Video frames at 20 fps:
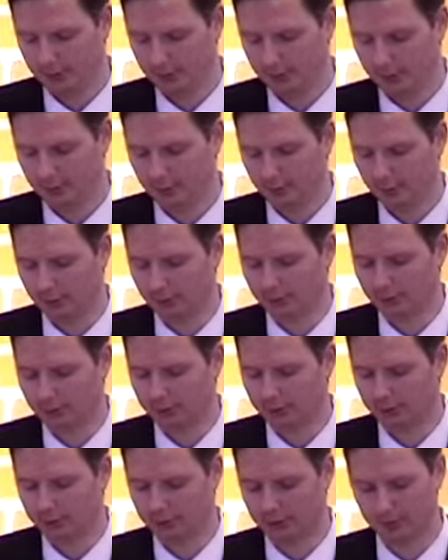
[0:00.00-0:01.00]
Through all of this,
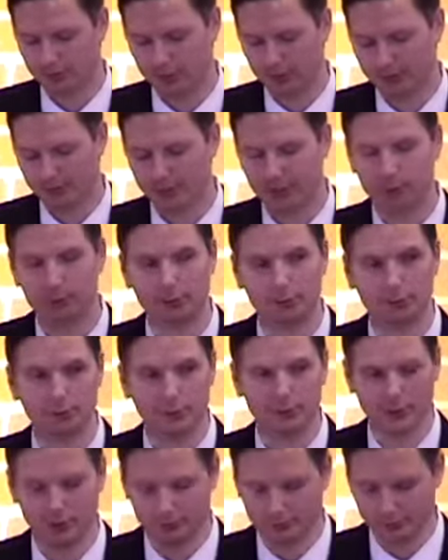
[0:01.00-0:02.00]
was her life deeply
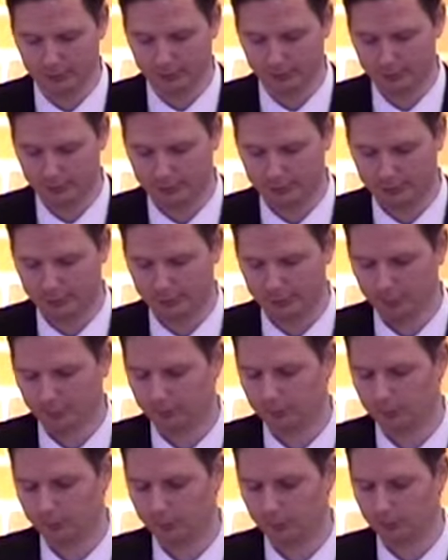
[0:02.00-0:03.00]
meaningful, full of
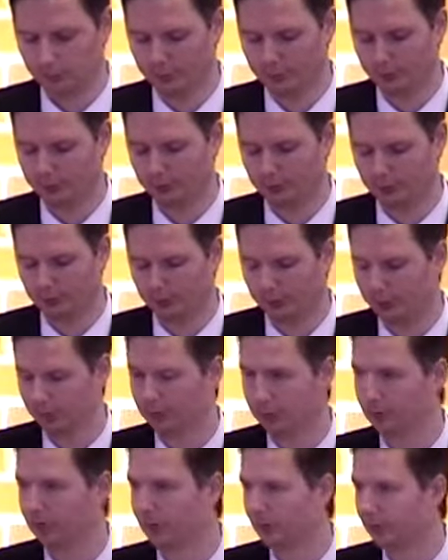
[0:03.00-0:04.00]
importance and
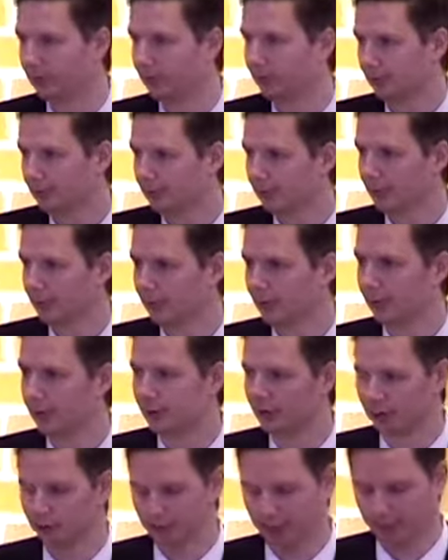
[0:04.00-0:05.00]
purpose? I
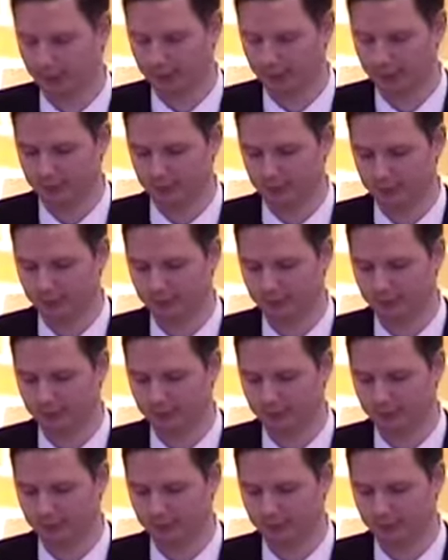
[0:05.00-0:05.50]
certainly think so.